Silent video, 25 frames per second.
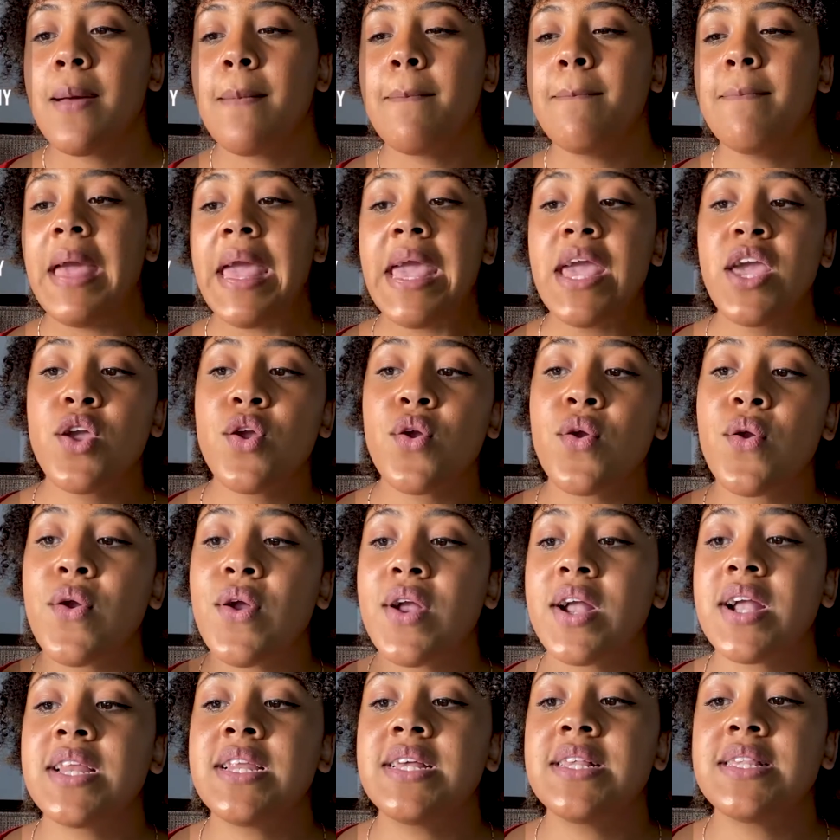make
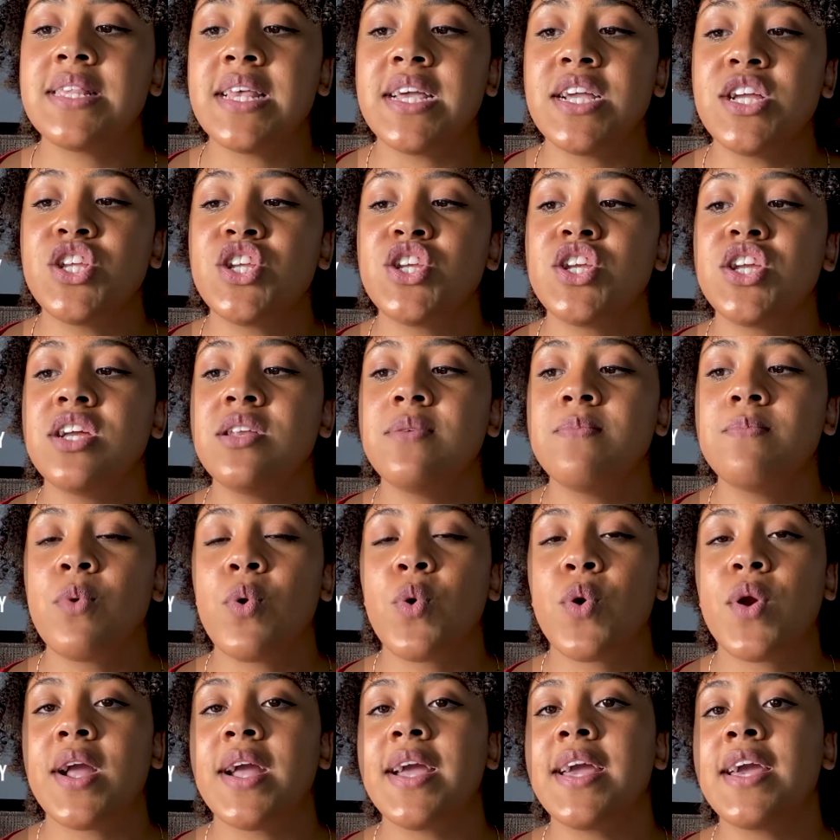your organization
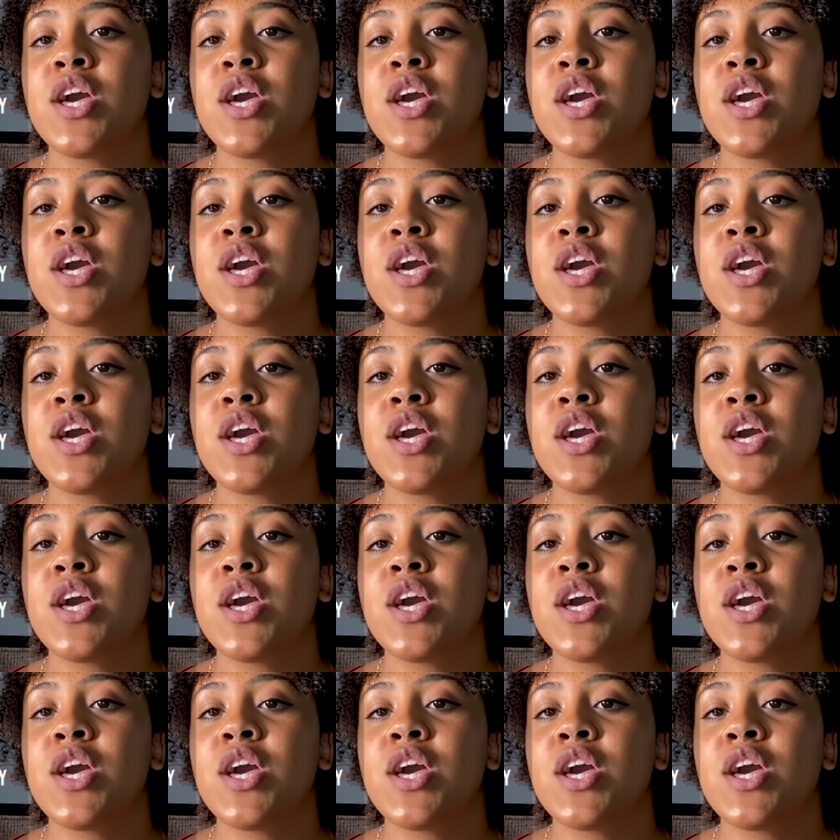more